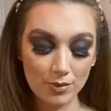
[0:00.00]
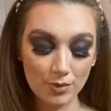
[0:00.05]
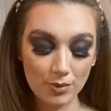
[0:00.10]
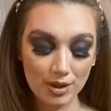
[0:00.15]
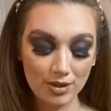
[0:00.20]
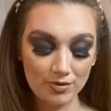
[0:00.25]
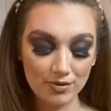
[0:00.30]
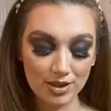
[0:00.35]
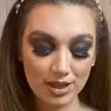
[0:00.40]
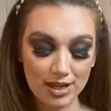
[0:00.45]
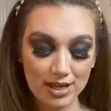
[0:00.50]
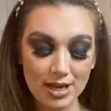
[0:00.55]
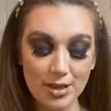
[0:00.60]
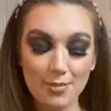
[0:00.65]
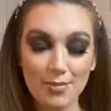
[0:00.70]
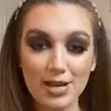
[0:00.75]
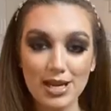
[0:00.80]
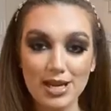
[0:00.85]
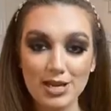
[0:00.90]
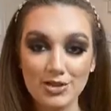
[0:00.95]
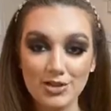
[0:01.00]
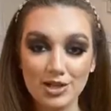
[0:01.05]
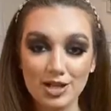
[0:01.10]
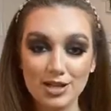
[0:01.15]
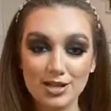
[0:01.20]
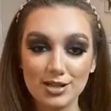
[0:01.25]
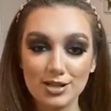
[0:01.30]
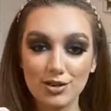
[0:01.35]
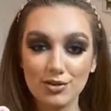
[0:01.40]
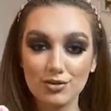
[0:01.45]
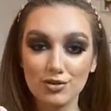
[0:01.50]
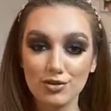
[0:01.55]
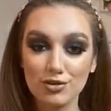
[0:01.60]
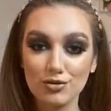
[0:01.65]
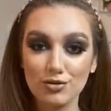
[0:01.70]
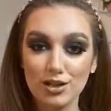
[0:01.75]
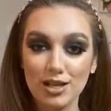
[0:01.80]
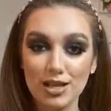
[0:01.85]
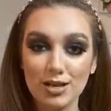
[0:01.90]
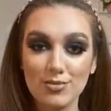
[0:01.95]
with the Peaches and
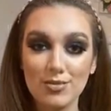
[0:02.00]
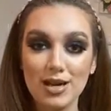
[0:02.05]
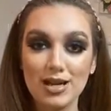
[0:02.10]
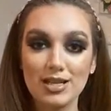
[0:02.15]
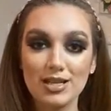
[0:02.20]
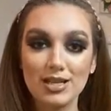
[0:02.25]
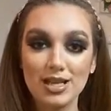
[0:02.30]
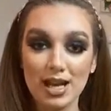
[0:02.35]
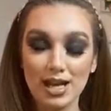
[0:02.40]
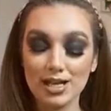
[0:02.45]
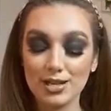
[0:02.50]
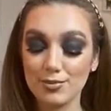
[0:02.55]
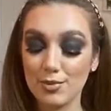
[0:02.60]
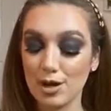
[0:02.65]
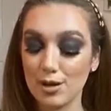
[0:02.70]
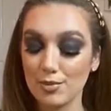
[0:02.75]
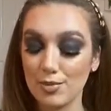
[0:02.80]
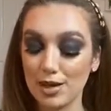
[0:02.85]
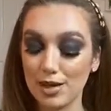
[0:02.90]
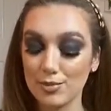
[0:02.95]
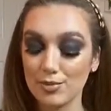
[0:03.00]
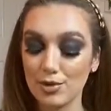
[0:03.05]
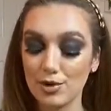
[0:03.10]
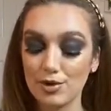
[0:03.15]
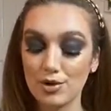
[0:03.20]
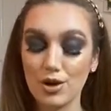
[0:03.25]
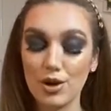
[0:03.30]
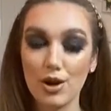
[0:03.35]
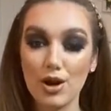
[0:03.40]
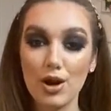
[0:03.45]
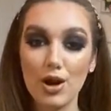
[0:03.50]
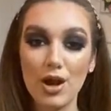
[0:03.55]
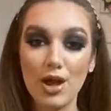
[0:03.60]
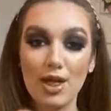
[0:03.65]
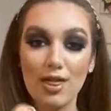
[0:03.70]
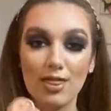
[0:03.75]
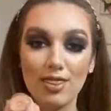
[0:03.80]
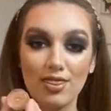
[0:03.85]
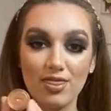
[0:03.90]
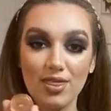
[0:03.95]
Cream Dynamite Pigment.
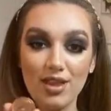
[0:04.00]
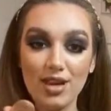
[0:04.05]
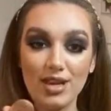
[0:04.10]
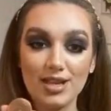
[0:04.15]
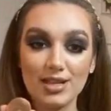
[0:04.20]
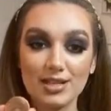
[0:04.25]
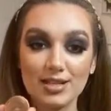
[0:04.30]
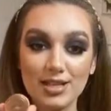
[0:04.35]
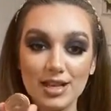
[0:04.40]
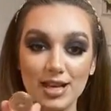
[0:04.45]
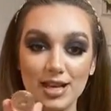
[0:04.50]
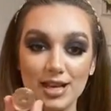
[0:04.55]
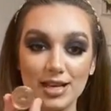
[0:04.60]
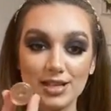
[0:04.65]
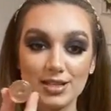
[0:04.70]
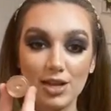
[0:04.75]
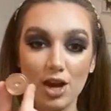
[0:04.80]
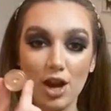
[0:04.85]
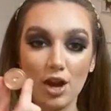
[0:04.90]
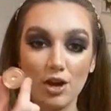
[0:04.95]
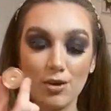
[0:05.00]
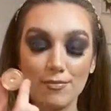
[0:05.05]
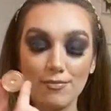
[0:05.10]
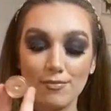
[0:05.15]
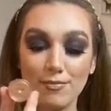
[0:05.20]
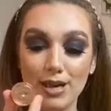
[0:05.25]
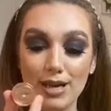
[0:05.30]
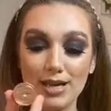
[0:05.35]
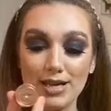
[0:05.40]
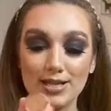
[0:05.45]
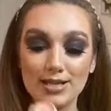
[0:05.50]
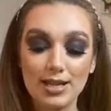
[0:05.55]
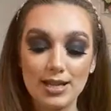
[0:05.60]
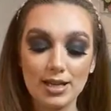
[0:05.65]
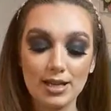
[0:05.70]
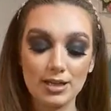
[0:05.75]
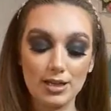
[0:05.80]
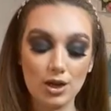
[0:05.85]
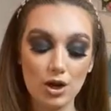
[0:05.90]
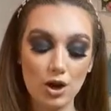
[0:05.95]
This is an
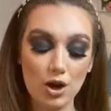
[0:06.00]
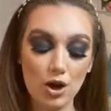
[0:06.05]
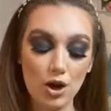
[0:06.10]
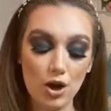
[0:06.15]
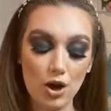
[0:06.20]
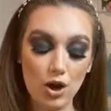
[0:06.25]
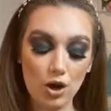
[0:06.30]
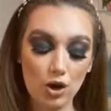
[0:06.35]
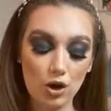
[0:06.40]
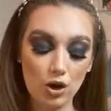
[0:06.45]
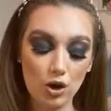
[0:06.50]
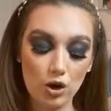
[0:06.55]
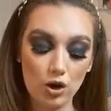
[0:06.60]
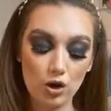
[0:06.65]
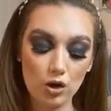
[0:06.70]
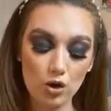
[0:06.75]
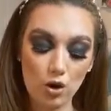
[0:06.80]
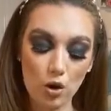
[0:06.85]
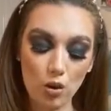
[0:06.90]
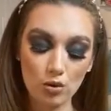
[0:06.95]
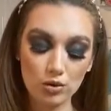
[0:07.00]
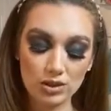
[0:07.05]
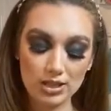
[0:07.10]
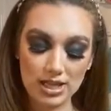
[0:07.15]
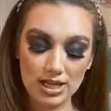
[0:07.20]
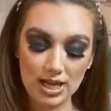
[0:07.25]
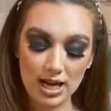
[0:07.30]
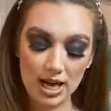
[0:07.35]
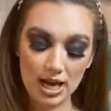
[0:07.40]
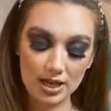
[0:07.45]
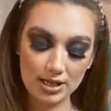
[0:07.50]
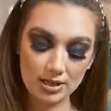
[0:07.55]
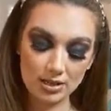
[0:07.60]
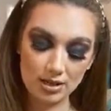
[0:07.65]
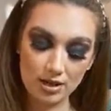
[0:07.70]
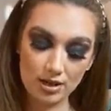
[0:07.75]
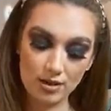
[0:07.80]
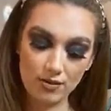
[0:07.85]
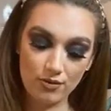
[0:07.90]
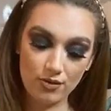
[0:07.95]
amazing goldy kind
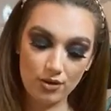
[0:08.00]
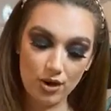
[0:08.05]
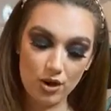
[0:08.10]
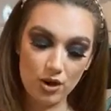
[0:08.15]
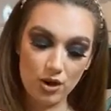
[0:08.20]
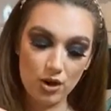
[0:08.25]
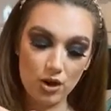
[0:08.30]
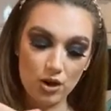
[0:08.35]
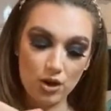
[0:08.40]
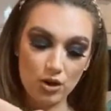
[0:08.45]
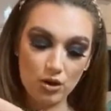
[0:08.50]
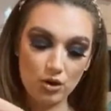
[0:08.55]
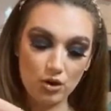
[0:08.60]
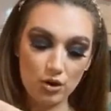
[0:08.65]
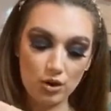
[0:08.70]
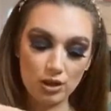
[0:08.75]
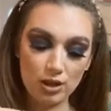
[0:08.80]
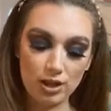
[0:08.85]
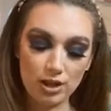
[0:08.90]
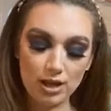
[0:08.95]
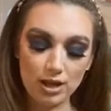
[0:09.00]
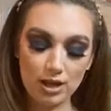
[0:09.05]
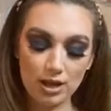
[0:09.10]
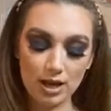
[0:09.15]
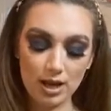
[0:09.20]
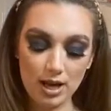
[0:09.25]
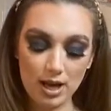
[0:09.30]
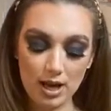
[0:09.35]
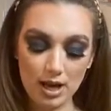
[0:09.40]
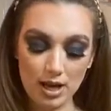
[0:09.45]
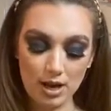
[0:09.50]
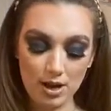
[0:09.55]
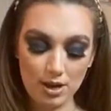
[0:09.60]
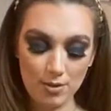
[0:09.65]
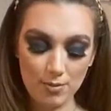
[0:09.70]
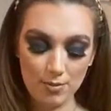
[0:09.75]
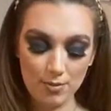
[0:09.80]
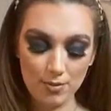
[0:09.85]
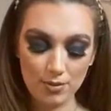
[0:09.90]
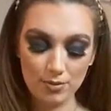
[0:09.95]
of colour.
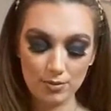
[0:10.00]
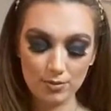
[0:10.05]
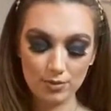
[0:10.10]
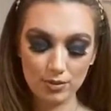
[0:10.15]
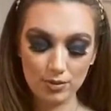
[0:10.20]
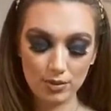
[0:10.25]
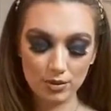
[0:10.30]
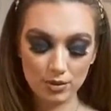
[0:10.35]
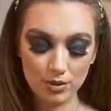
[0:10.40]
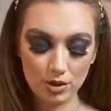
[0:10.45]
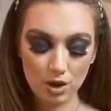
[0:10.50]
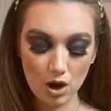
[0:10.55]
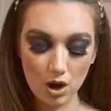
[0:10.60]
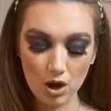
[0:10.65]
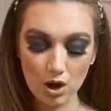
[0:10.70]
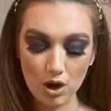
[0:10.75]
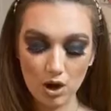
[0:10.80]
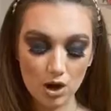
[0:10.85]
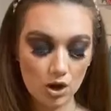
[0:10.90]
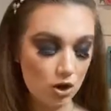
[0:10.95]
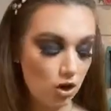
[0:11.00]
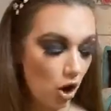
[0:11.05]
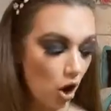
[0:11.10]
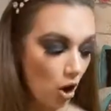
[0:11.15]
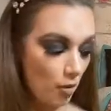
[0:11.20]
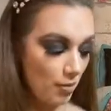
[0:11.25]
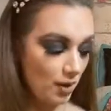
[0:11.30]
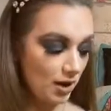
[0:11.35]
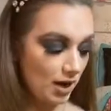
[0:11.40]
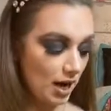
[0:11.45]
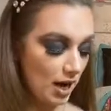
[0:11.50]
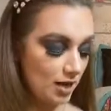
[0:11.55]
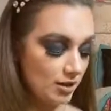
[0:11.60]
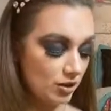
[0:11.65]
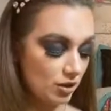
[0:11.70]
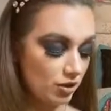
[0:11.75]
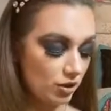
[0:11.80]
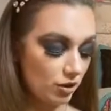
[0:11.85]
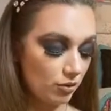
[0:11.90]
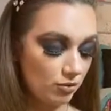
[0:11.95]
It's got a copper kind
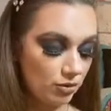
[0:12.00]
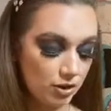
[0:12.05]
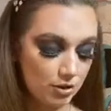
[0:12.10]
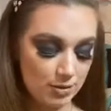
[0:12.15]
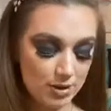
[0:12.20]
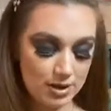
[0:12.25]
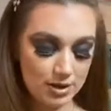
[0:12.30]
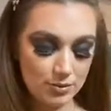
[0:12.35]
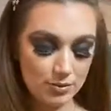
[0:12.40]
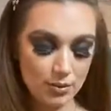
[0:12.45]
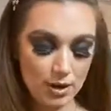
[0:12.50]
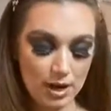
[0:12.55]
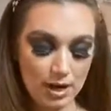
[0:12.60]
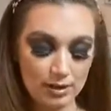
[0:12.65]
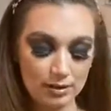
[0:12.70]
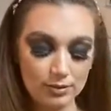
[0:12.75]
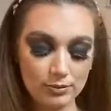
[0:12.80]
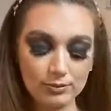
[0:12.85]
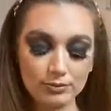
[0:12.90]
of tone to it as well.